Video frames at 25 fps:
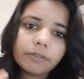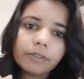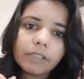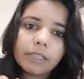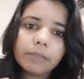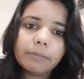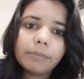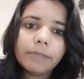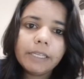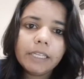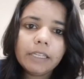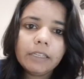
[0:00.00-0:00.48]

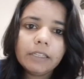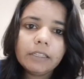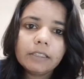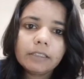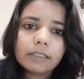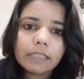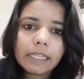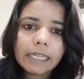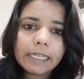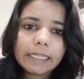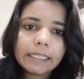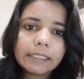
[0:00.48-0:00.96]

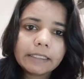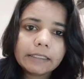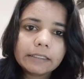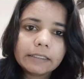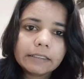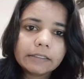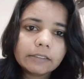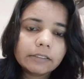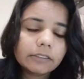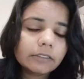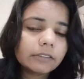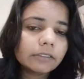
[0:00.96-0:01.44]
be like
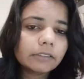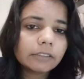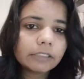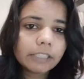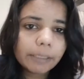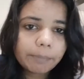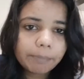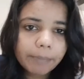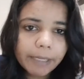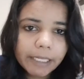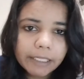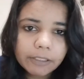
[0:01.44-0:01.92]

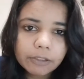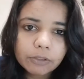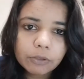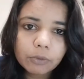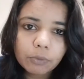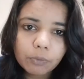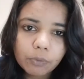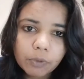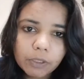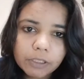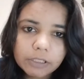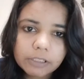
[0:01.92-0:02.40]
dipping
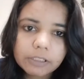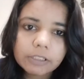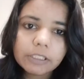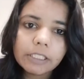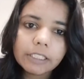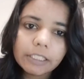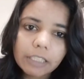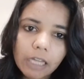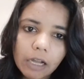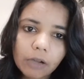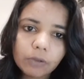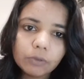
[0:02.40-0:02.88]
towards
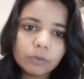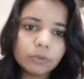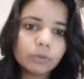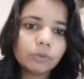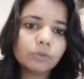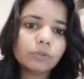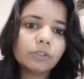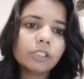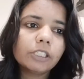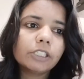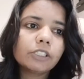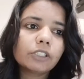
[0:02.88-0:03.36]
the down
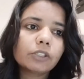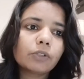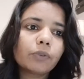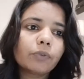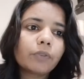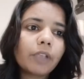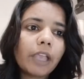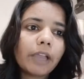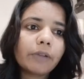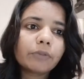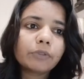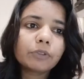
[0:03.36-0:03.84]
only, so
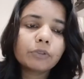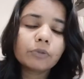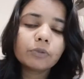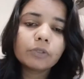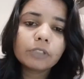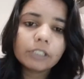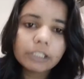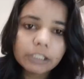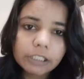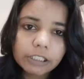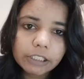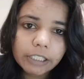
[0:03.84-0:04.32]
we have
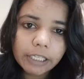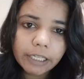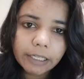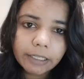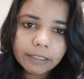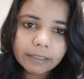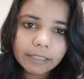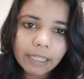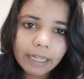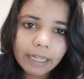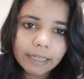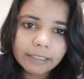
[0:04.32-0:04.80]
to
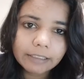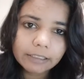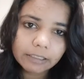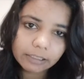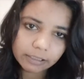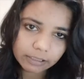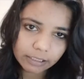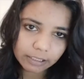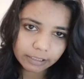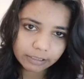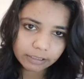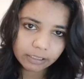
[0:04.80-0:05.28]
reject that
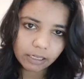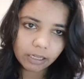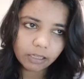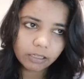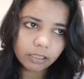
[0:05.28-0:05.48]
strata.